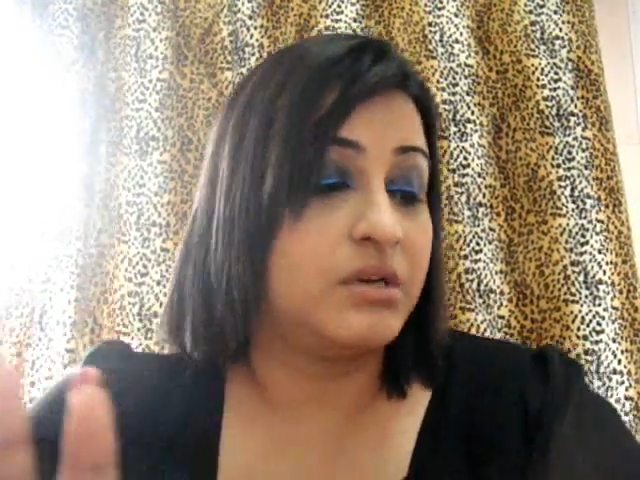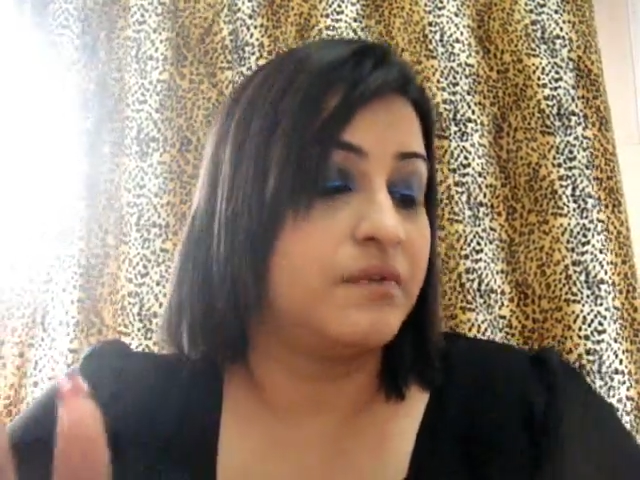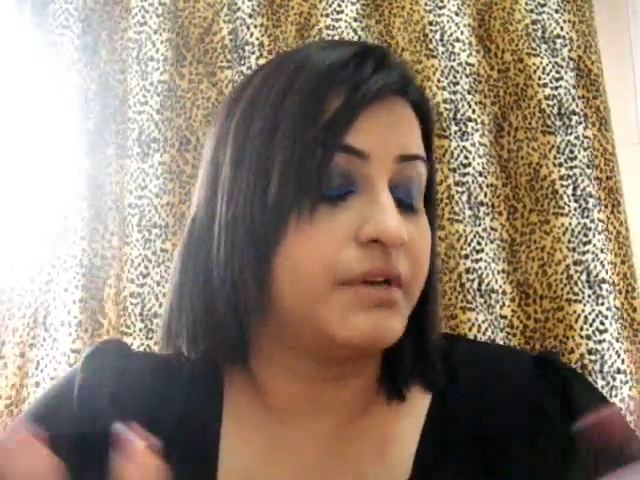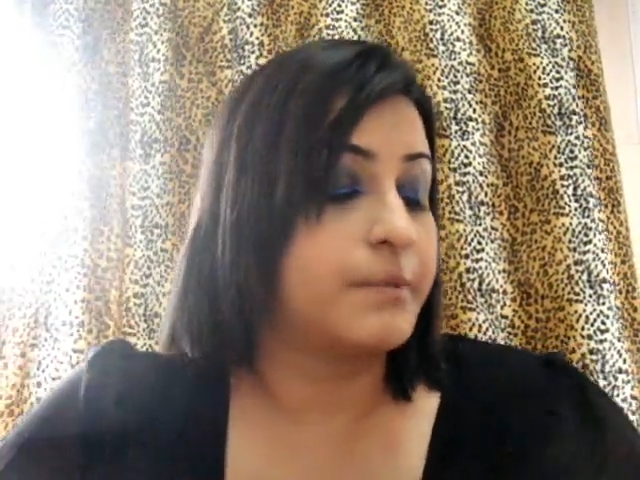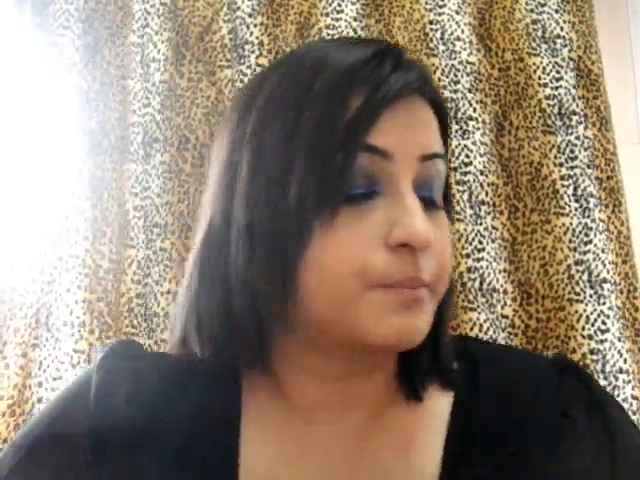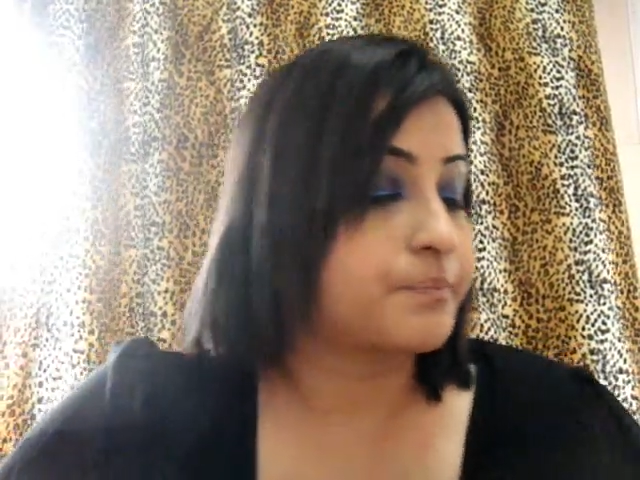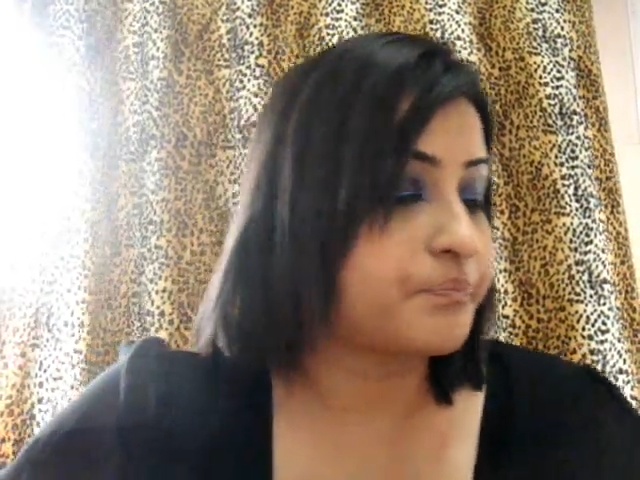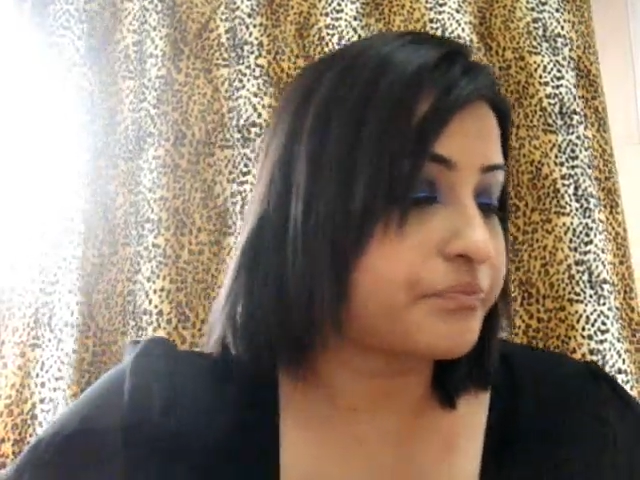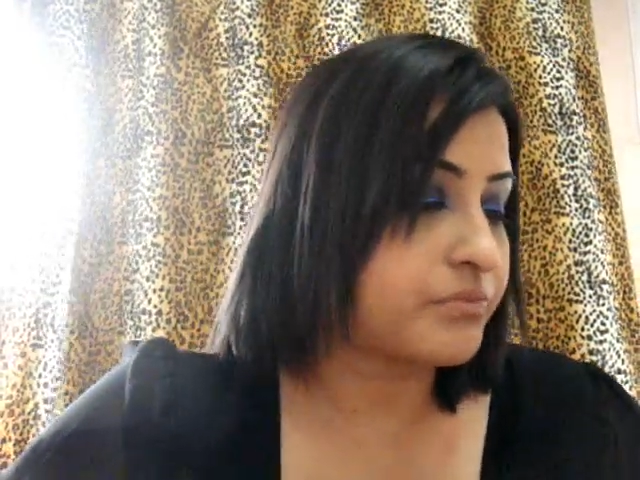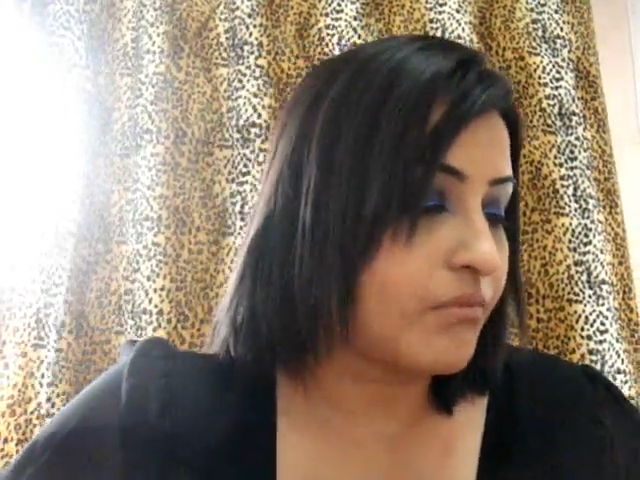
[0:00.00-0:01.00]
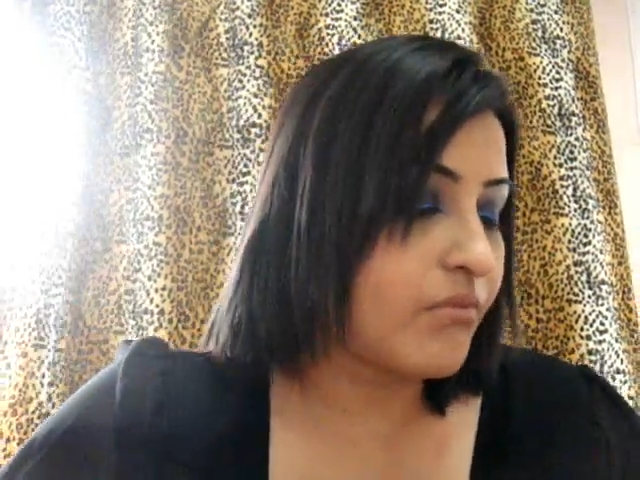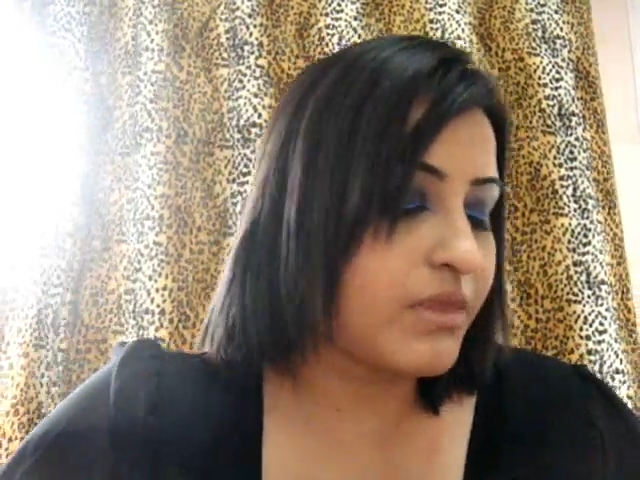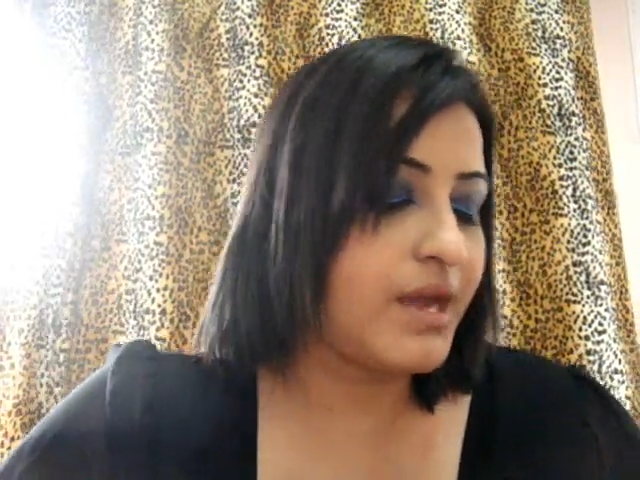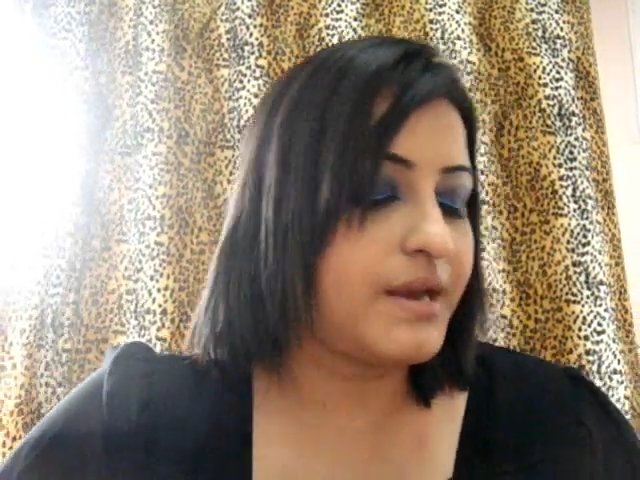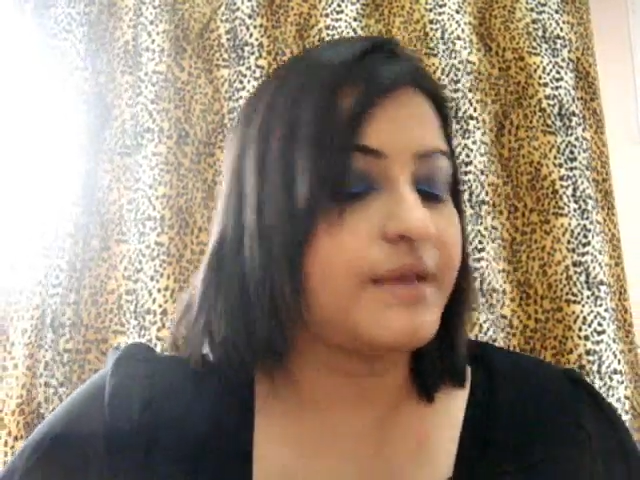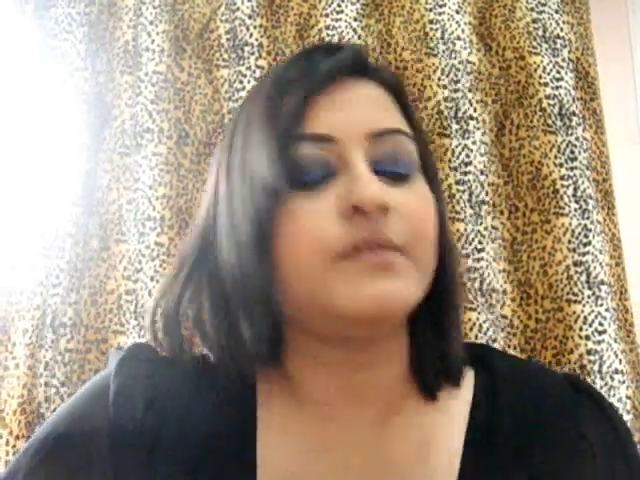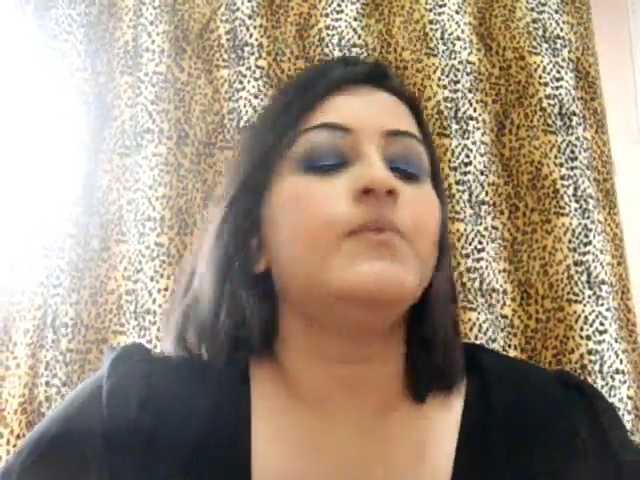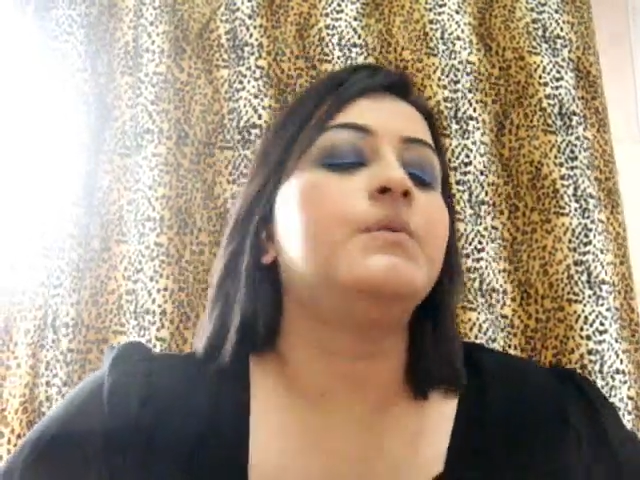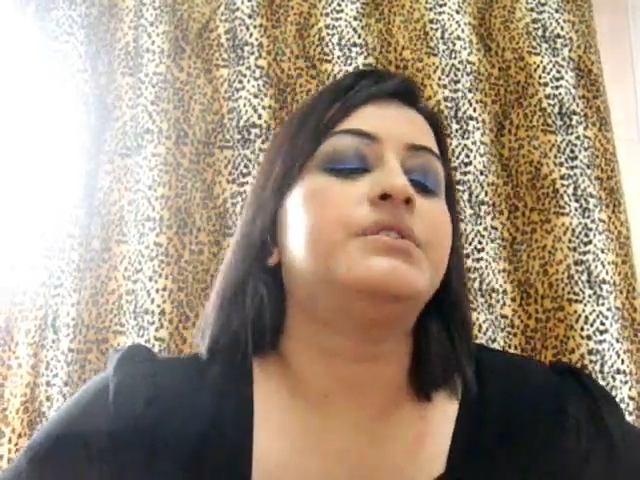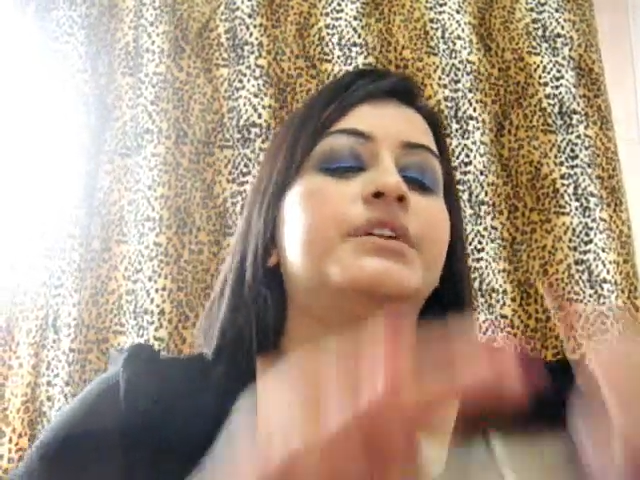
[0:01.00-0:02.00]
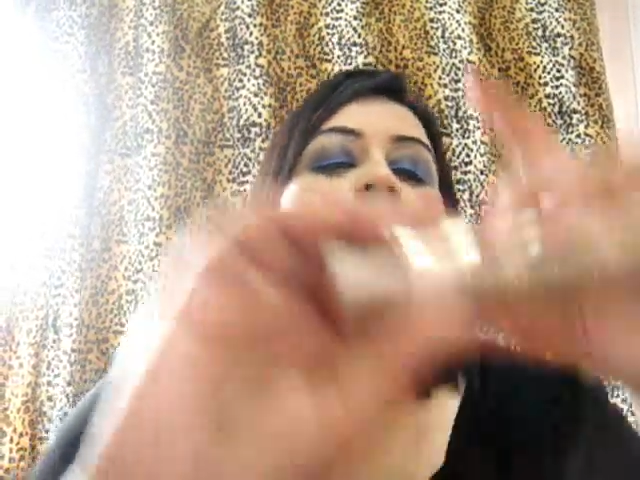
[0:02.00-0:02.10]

love it another one which I